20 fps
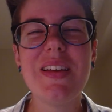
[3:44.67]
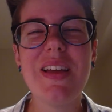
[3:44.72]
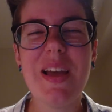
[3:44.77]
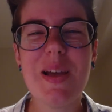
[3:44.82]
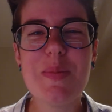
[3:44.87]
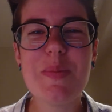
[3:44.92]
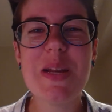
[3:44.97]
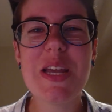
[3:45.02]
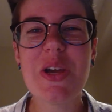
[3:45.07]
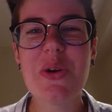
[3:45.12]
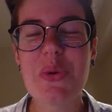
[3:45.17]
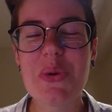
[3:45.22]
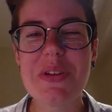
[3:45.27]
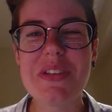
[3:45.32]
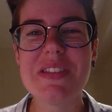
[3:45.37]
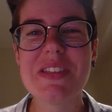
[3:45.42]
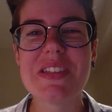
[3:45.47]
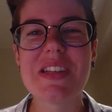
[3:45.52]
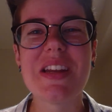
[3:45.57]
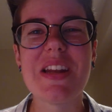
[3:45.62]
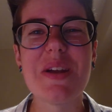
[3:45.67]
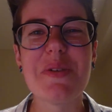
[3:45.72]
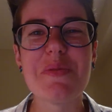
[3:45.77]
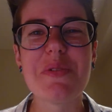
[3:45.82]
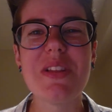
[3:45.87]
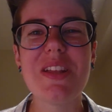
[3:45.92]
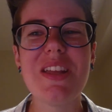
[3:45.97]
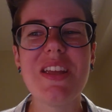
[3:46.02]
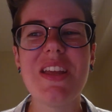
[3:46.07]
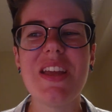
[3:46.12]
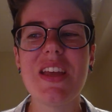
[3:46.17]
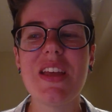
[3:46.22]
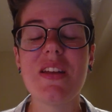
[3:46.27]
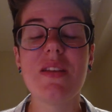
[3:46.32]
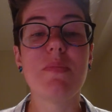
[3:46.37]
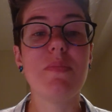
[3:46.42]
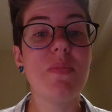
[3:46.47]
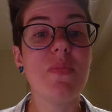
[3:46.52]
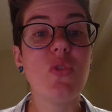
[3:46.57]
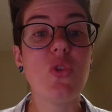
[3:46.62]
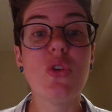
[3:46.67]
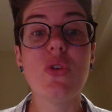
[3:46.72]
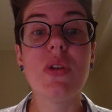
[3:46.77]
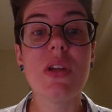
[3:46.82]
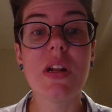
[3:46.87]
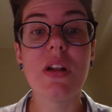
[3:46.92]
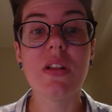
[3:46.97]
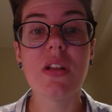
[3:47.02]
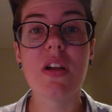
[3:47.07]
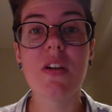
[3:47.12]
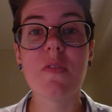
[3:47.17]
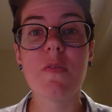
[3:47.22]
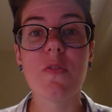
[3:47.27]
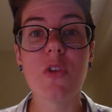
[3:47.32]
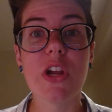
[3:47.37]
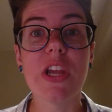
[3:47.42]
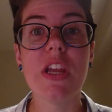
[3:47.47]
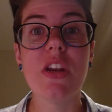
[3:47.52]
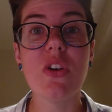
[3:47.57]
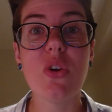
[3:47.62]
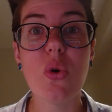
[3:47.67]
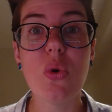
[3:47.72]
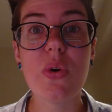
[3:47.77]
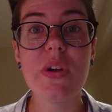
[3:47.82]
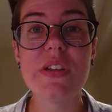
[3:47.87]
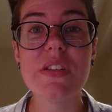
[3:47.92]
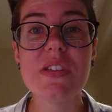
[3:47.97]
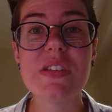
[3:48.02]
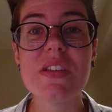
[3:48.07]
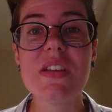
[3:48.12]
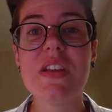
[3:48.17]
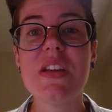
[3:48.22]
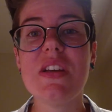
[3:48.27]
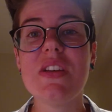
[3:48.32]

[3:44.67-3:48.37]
how many coins could I really get? You can get a lot of freaking coins.